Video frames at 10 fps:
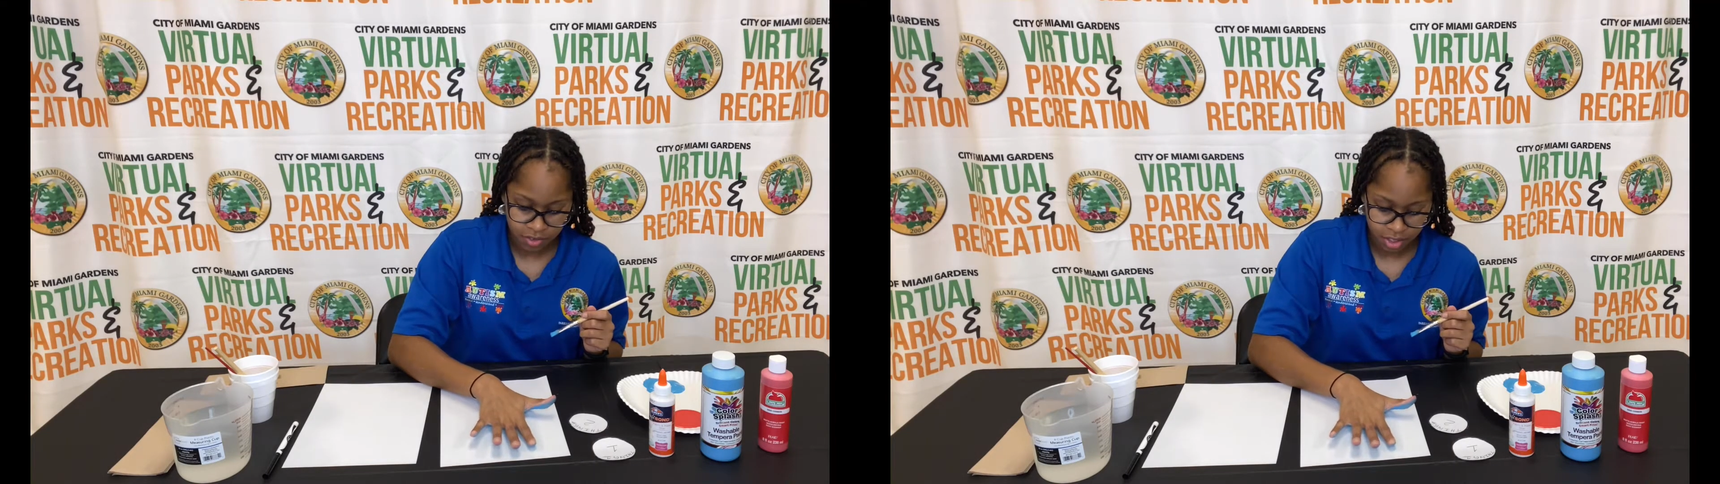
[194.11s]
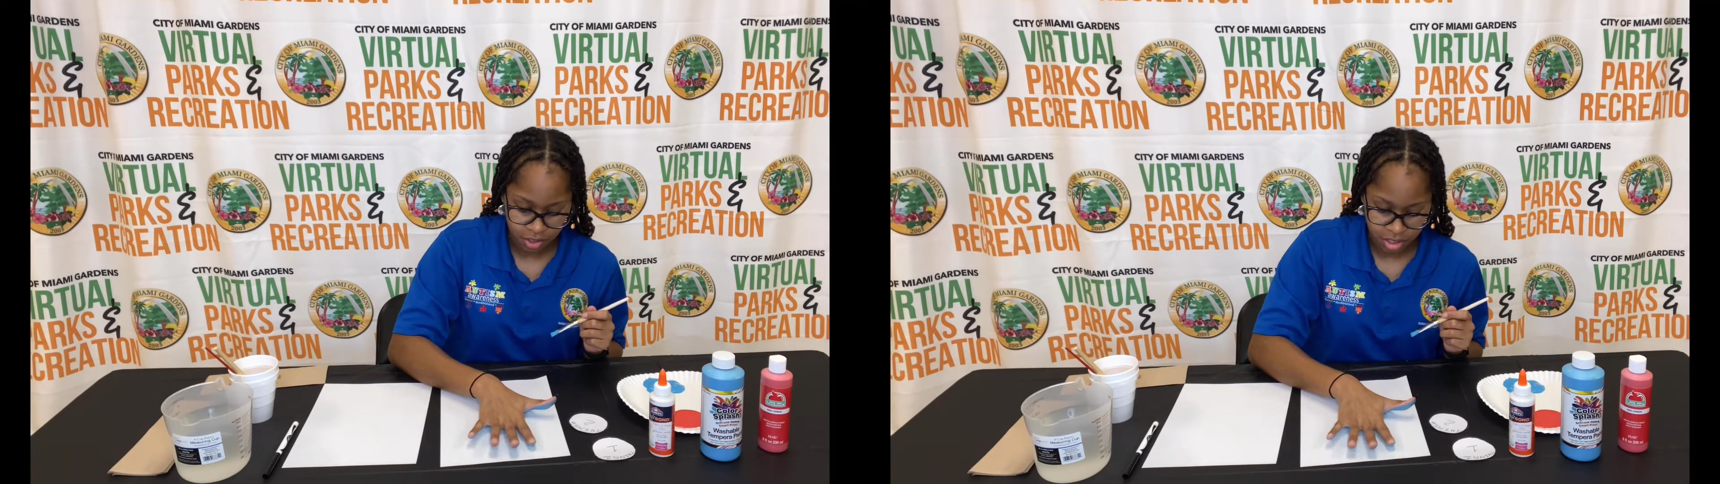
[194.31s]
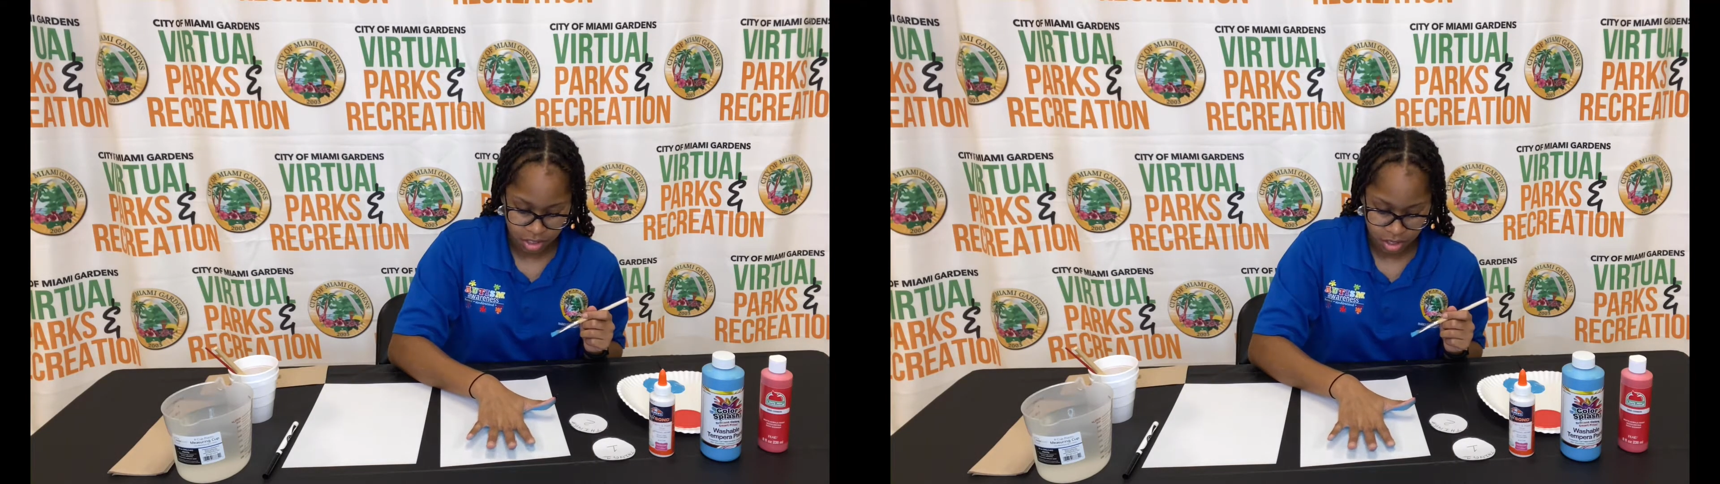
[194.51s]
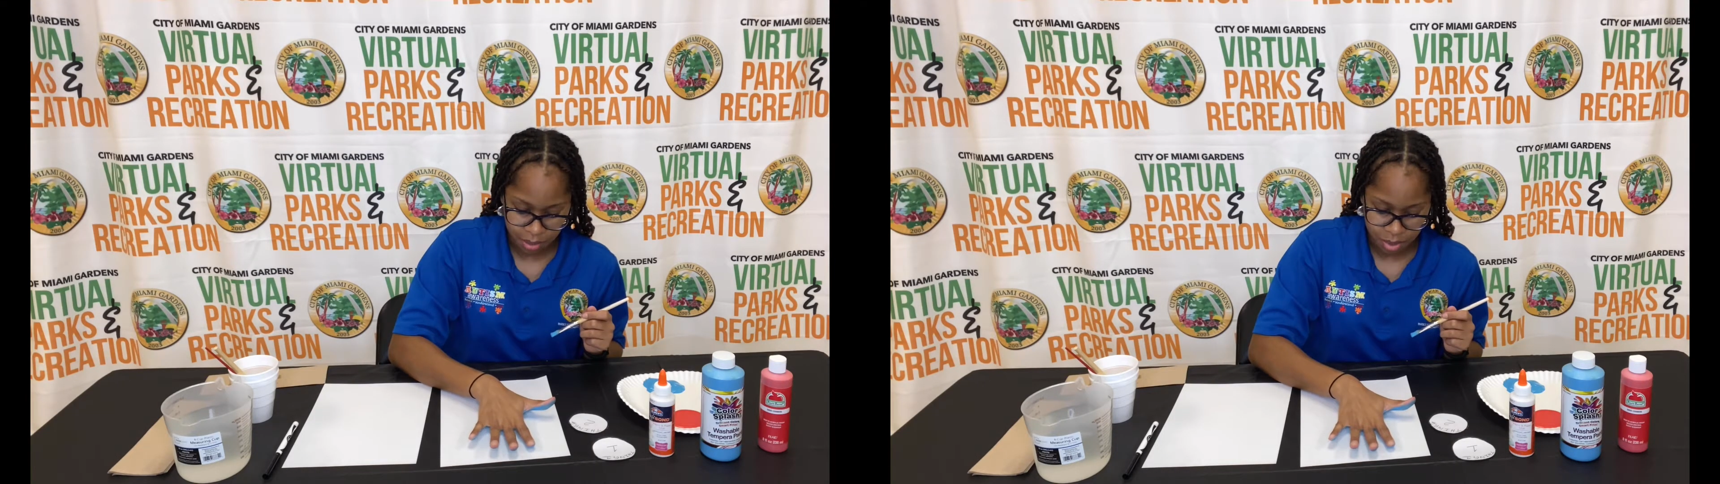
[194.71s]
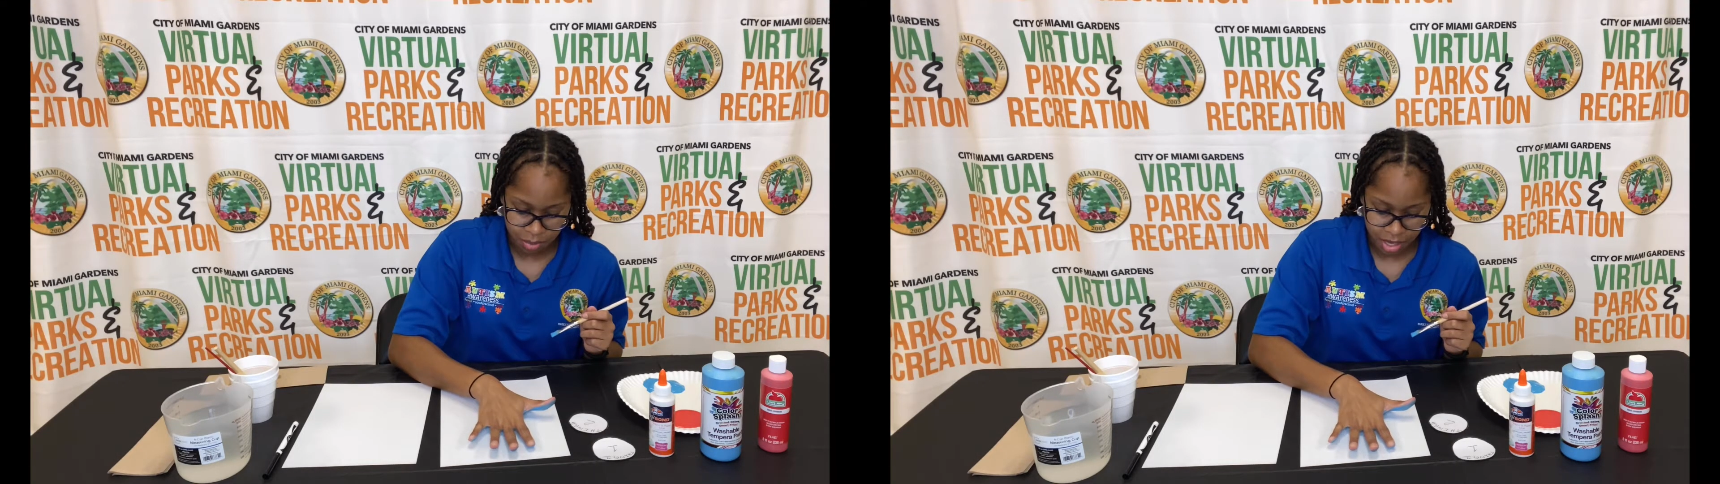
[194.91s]
finger is to the
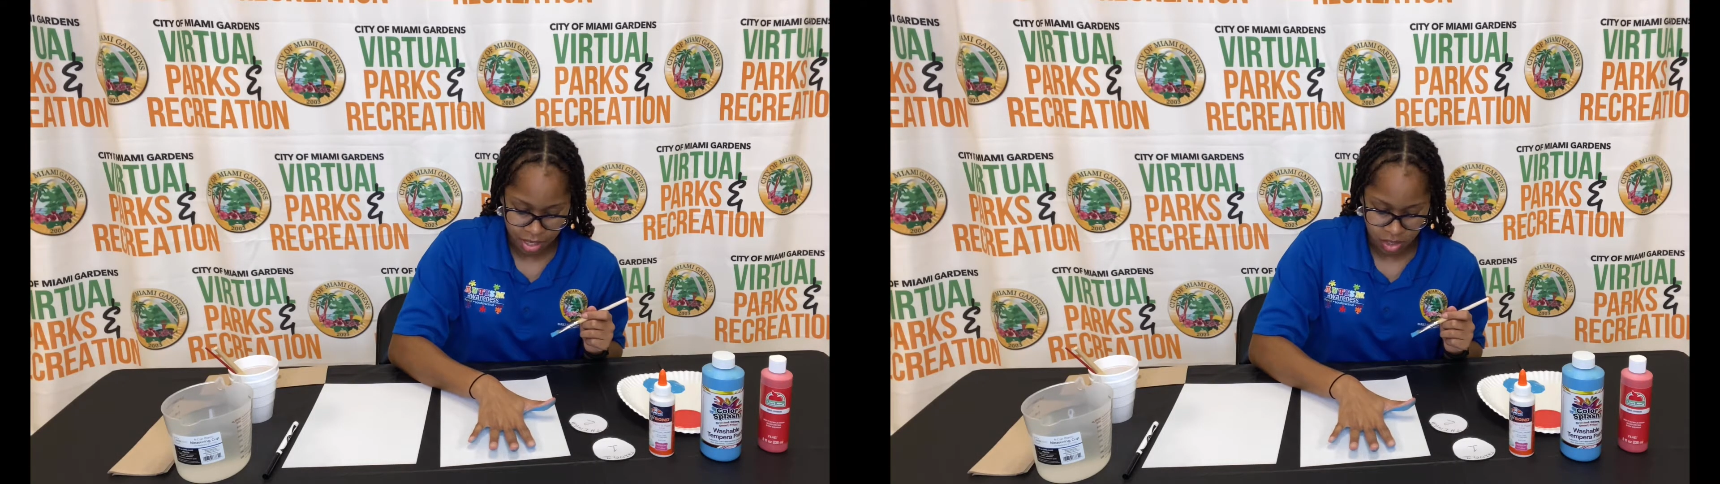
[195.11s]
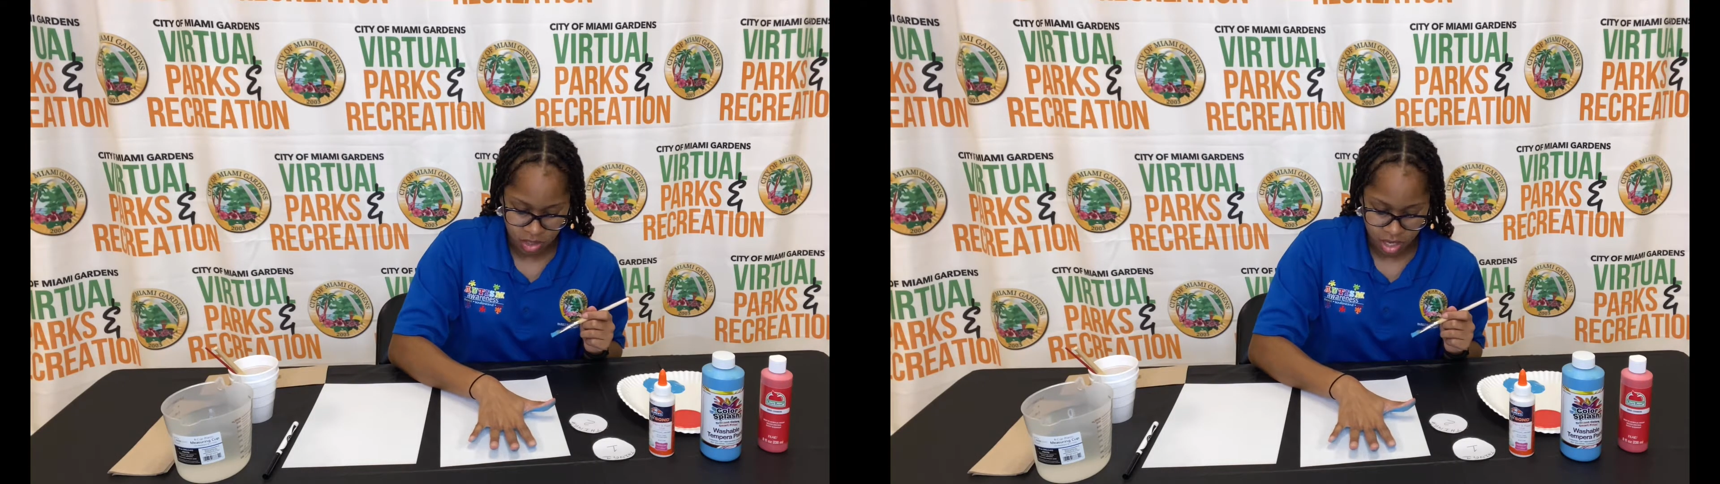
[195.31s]
top of the page,